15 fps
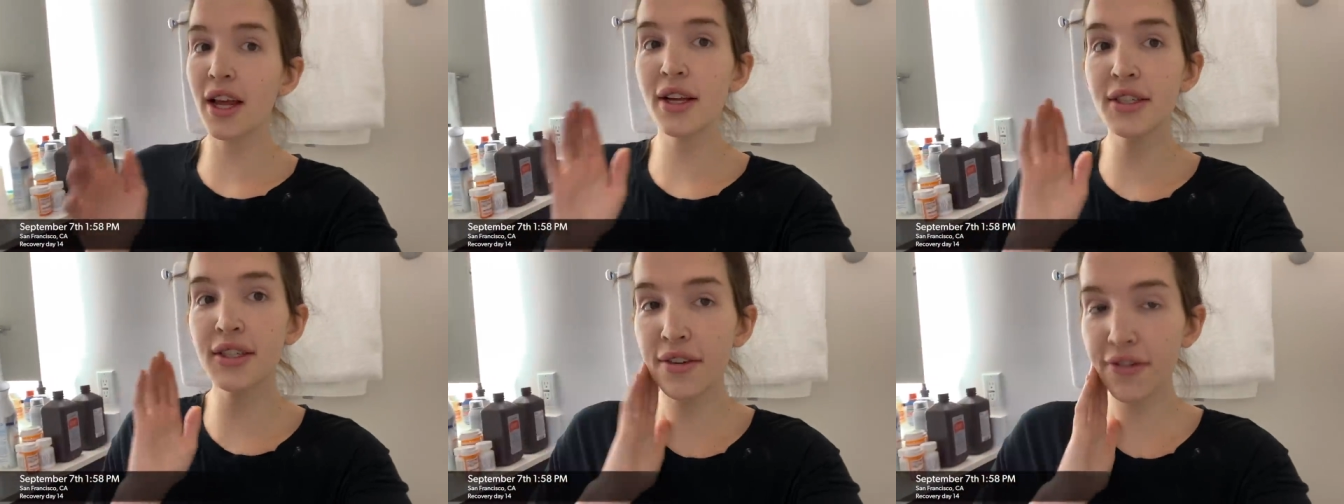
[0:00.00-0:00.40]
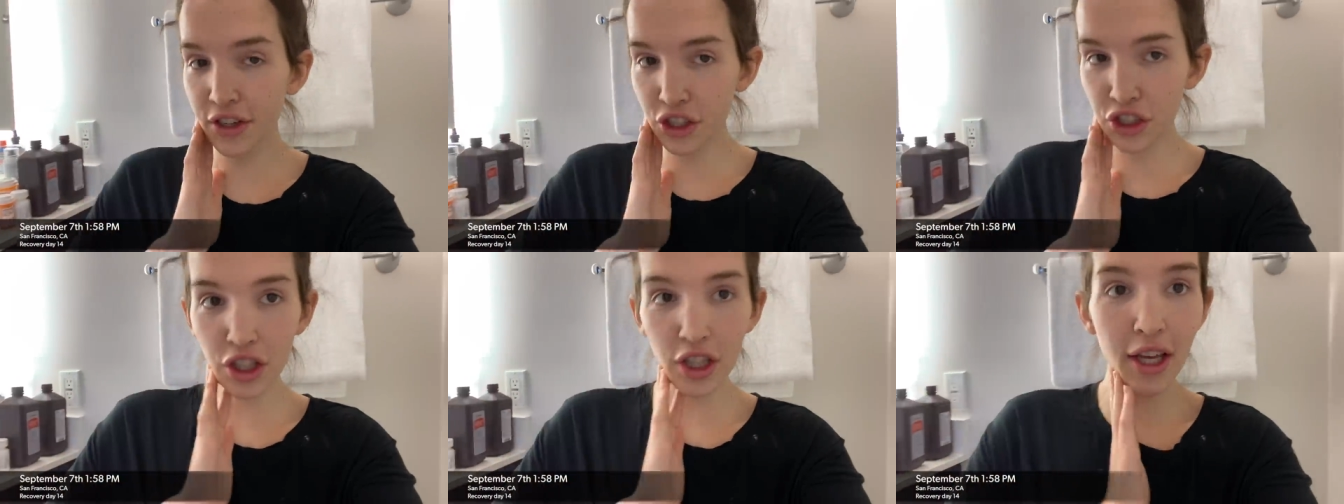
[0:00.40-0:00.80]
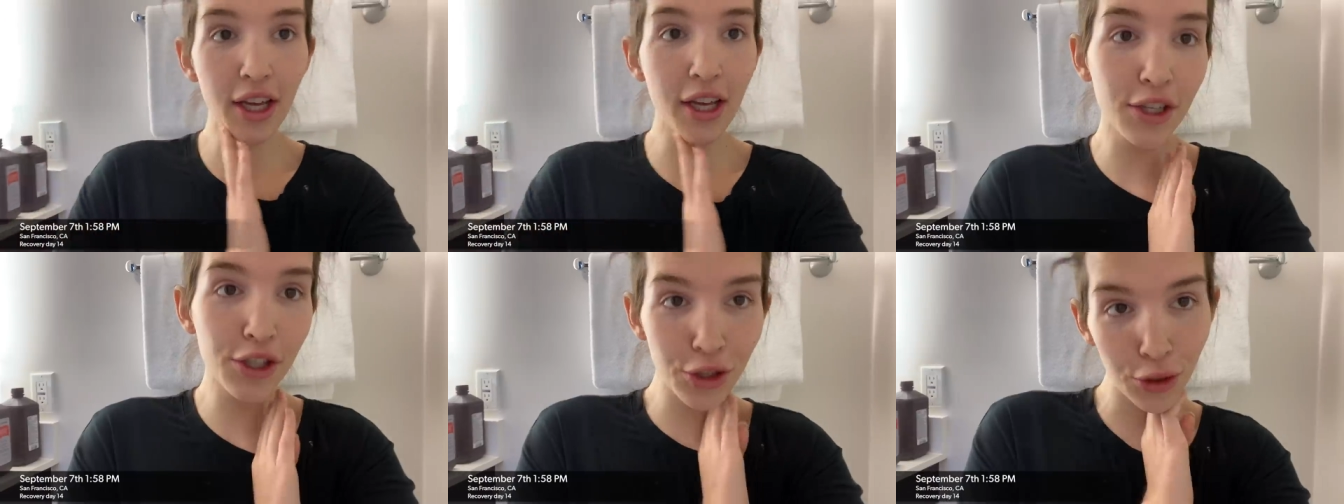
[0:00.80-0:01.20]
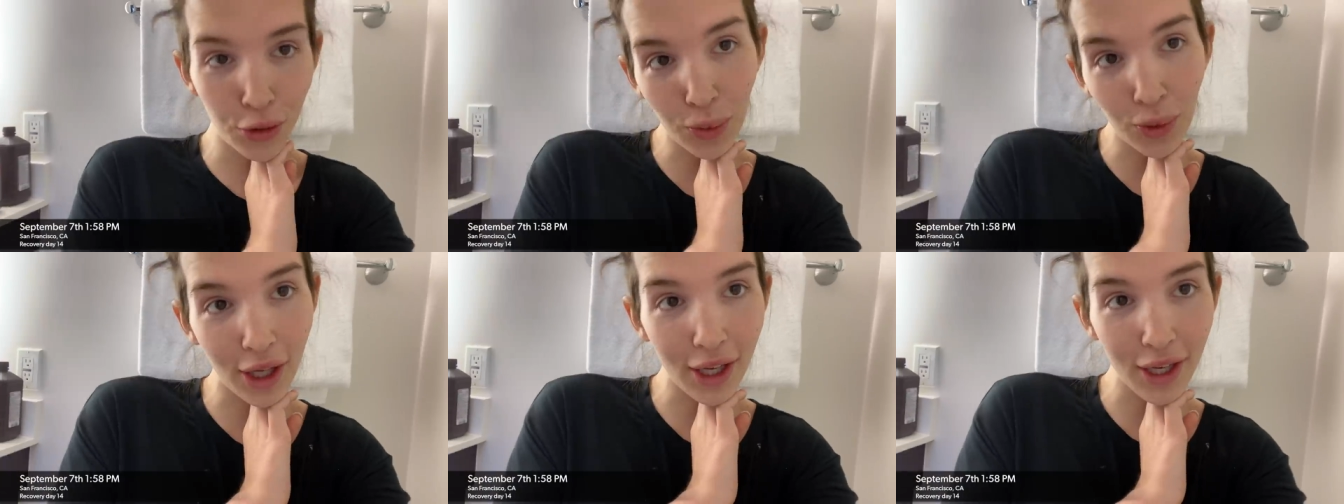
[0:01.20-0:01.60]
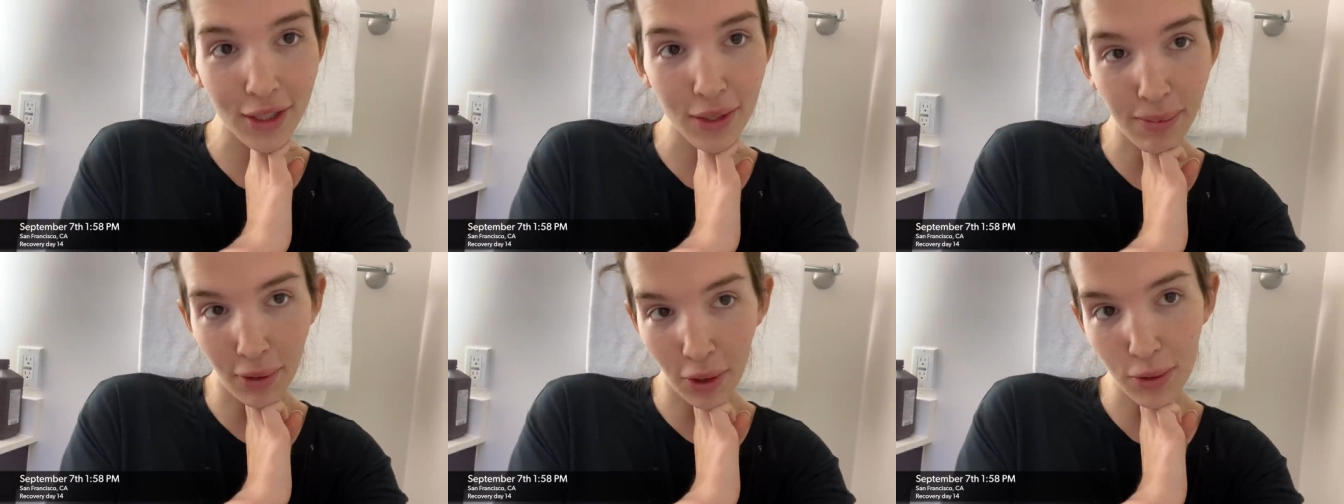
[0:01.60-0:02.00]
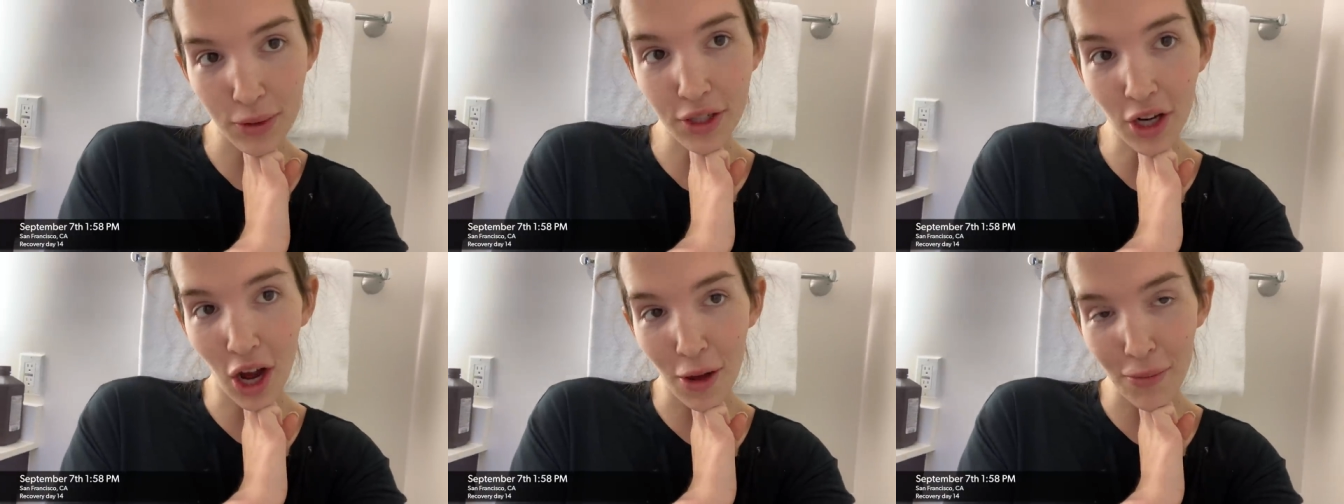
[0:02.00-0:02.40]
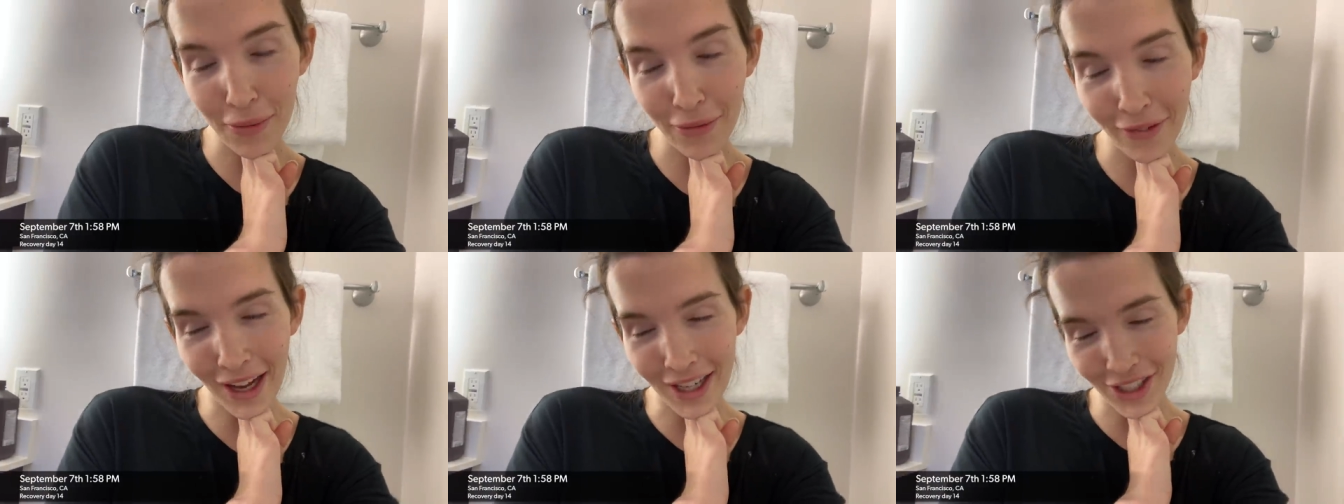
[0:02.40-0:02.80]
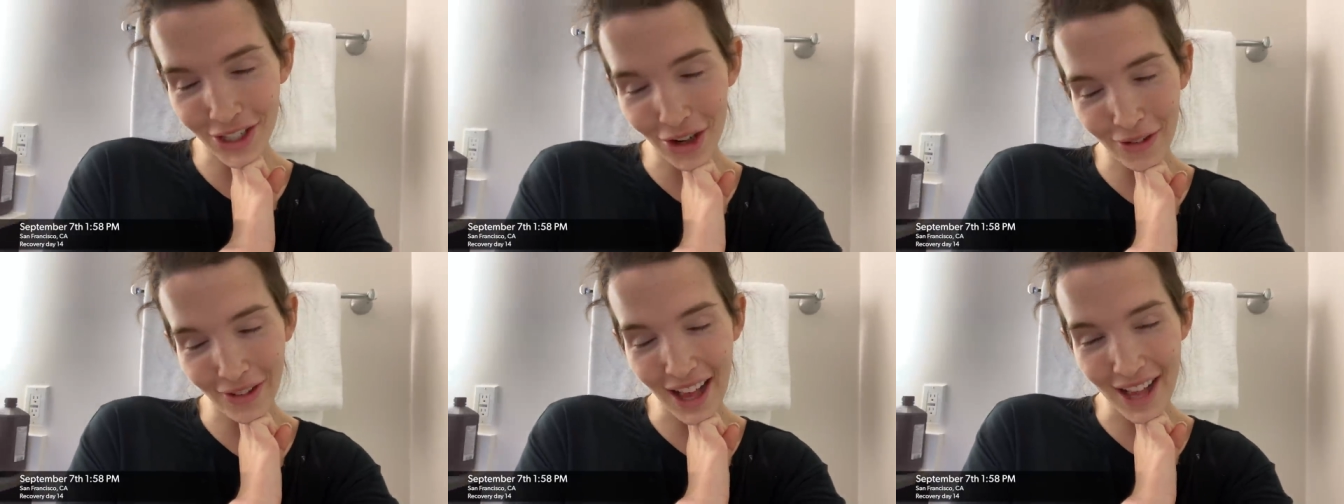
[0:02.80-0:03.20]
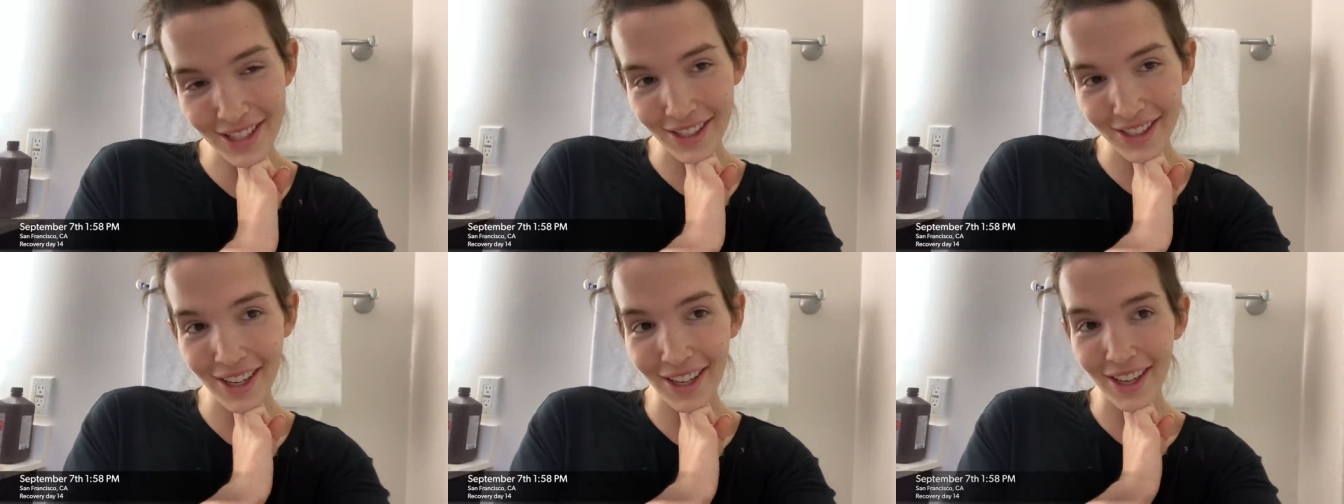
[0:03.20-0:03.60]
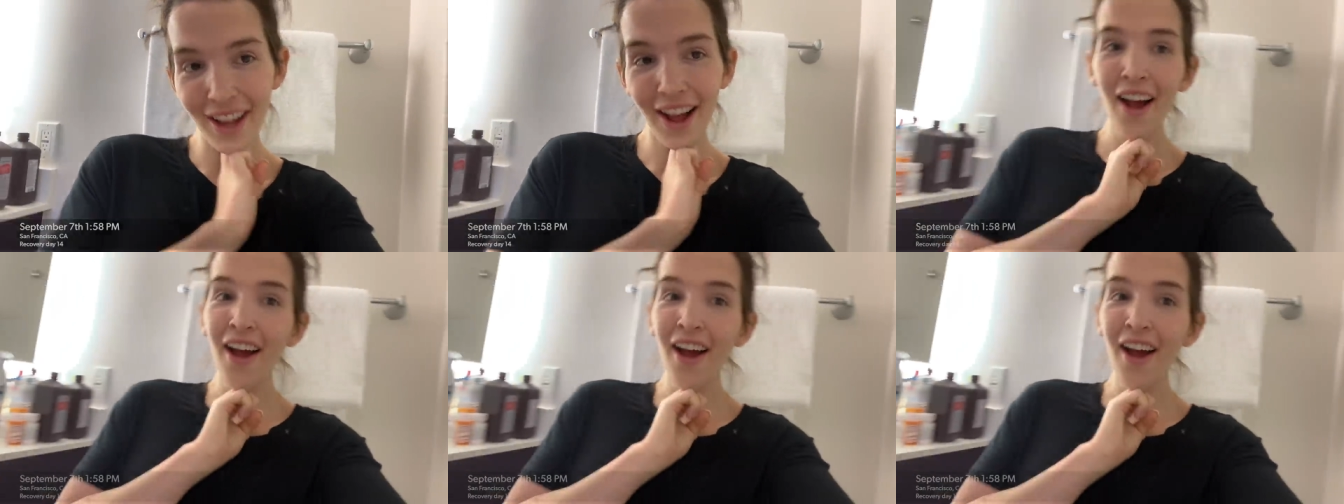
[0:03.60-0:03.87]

is officially 2 weeks post-op vaginoplasty.